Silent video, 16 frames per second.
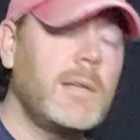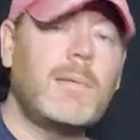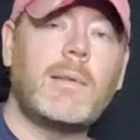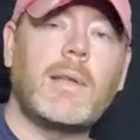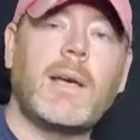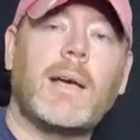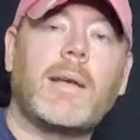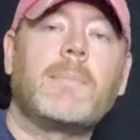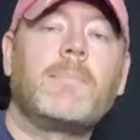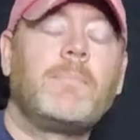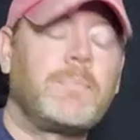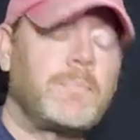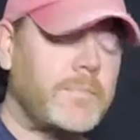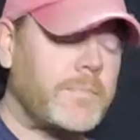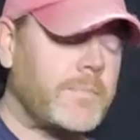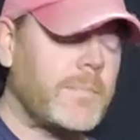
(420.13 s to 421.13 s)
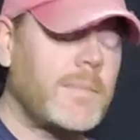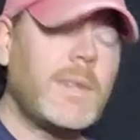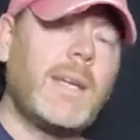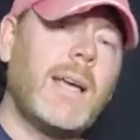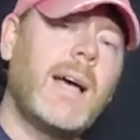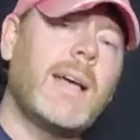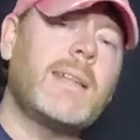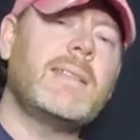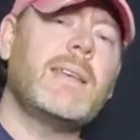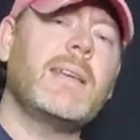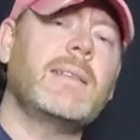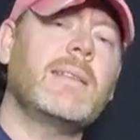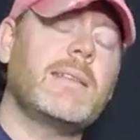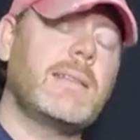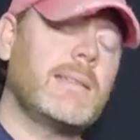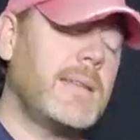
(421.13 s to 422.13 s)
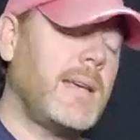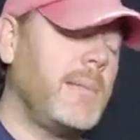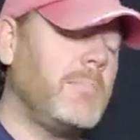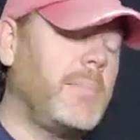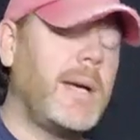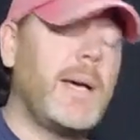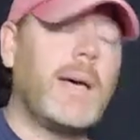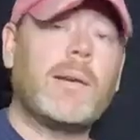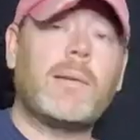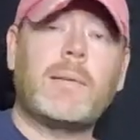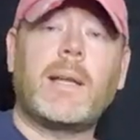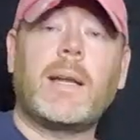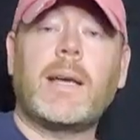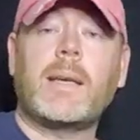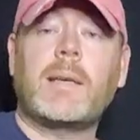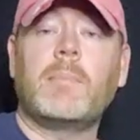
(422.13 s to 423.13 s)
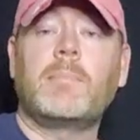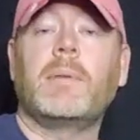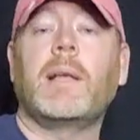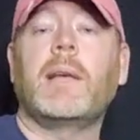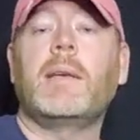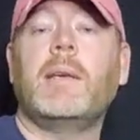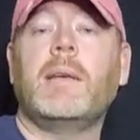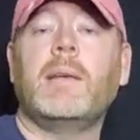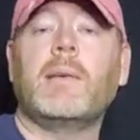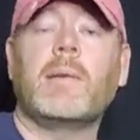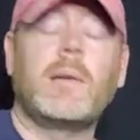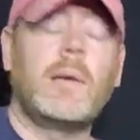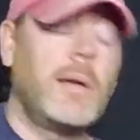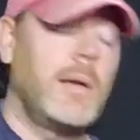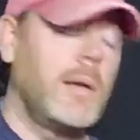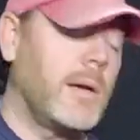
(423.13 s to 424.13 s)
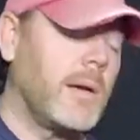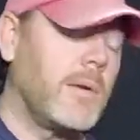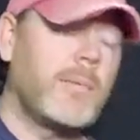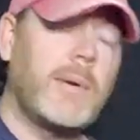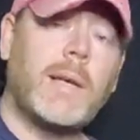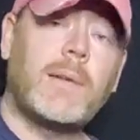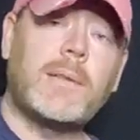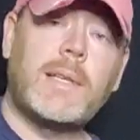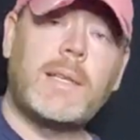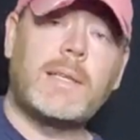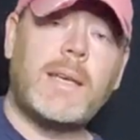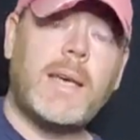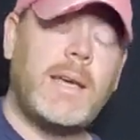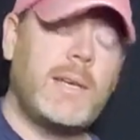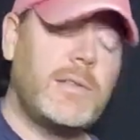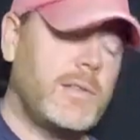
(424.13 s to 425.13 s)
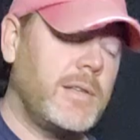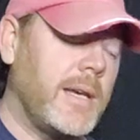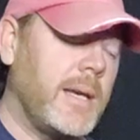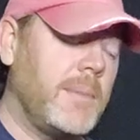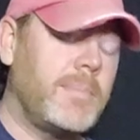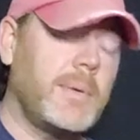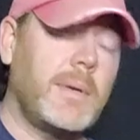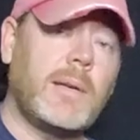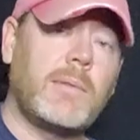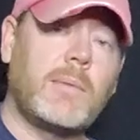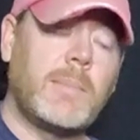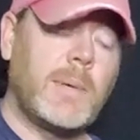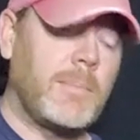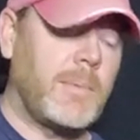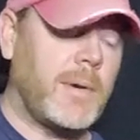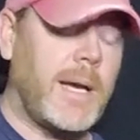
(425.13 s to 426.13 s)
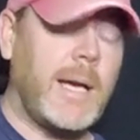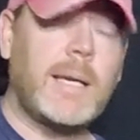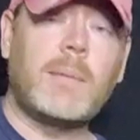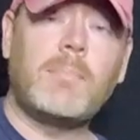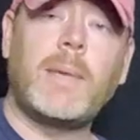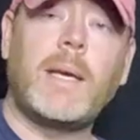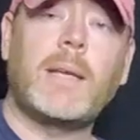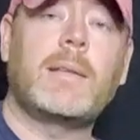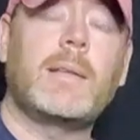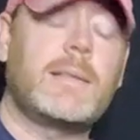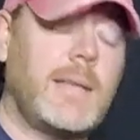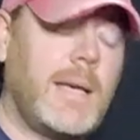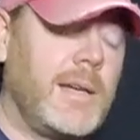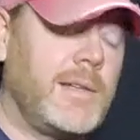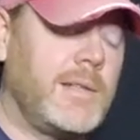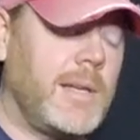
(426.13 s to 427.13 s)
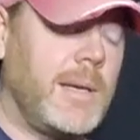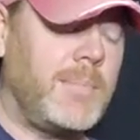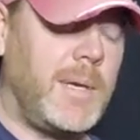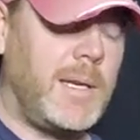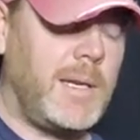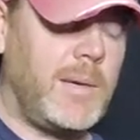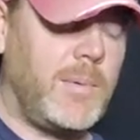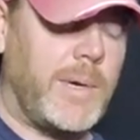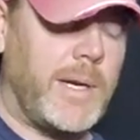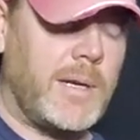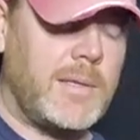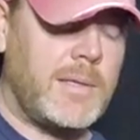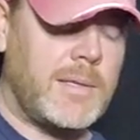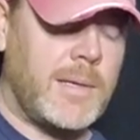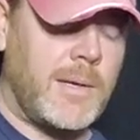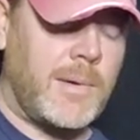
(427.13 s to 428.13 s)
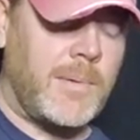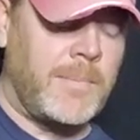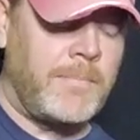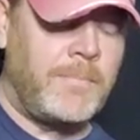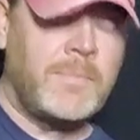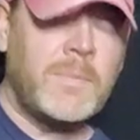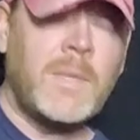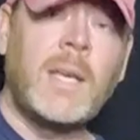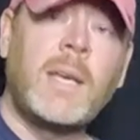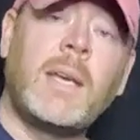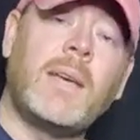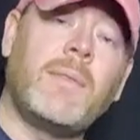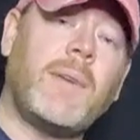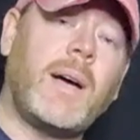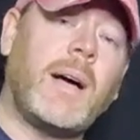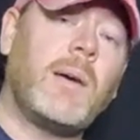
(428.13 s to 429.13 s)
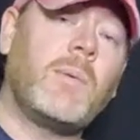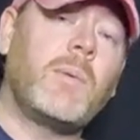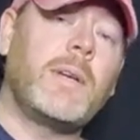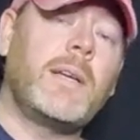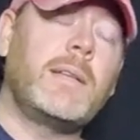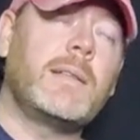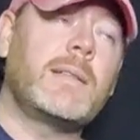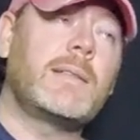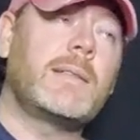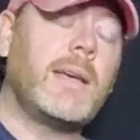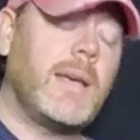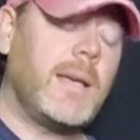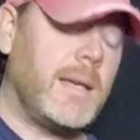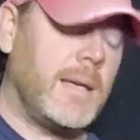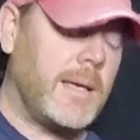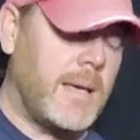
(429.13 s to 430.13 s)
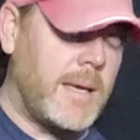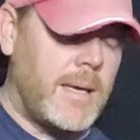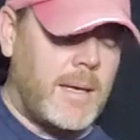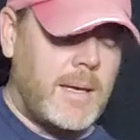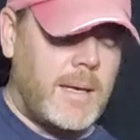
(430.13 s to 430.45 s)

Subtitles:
do that? I take this same pattern that I can play here around this A shape, and remember, I can make this A shape anywhere. So if I wanted to say